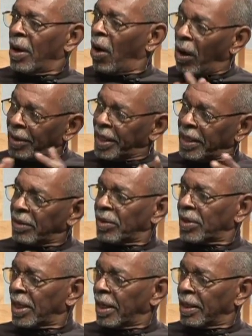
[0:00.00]
all of the
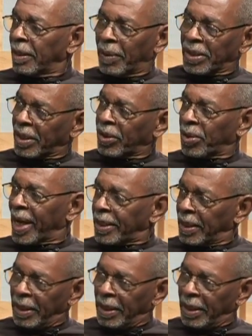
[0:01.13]
interest there. It was a threat